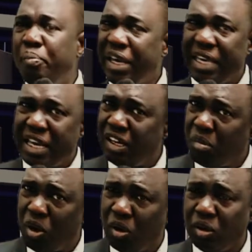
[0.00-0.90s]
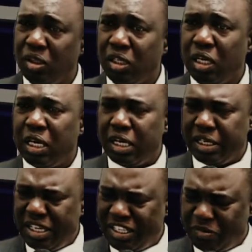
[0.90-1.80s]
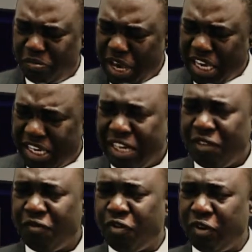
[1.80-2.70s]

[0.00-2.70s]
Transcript: beg anymore. This begging,